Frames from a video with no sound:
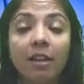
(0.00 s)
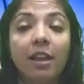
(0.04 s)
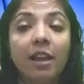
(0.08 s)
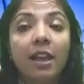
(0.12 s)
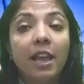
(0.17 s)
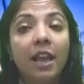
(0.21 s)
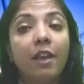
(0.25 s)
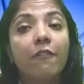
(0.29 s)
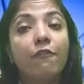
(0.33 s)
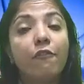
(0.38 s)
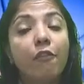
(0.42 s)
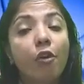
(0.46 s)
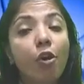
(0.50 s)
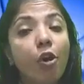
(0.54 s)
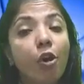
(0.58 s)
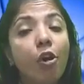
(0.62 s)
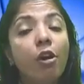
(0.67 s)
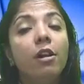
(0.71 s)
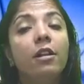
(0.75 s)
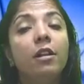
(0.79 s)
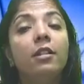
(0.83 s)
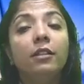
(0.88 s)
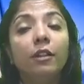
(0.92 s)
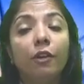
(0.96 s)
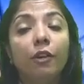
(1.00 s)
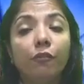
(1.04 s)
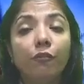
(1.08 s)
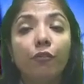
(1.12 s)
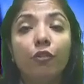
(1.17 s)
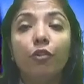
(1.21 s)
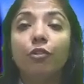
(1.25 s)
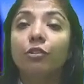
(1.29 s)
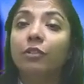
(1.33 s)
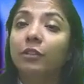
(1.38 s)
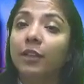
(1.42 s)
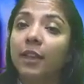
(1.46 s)
If all the
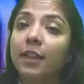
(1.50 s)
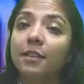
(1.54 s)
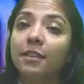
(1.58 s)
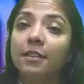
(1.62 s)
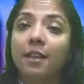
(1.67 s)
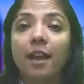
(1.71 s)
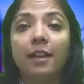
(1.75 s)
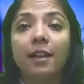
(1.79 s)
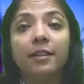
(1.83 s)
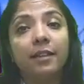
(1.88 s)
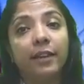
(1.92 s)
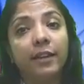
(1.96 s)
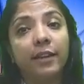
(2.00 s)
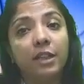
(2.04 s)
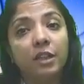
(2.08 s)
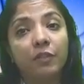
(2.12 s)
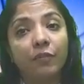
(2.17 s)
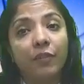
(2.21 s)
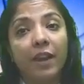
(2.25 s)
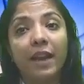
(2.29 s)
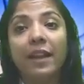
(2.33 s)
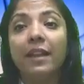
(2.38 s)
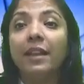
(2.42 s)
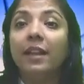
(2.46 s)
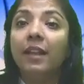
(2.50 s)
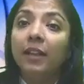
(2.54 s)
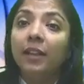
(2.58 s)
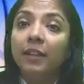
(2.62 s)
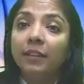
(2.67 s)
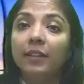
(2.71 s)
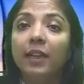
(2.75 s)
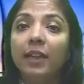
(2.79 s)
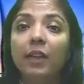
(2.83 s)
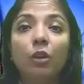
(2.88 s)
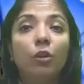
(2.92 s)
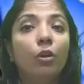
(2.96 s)
4 things are satisfied,
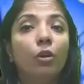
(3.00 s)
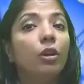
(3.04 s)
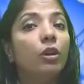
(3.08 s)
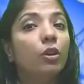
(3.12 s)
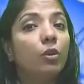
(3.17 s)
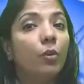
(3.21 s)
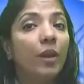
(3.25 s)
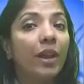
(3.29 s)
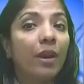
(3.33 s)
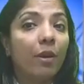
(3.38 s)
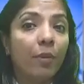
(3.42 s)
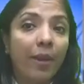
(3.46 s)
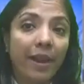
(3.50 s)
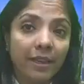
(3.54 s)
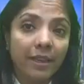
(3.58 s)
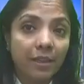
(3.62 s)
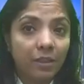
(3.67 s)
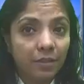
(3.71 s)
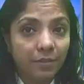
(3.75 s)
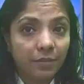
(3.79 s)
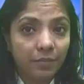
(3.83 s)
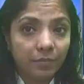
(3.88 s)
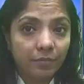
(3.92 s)
then you are doing right.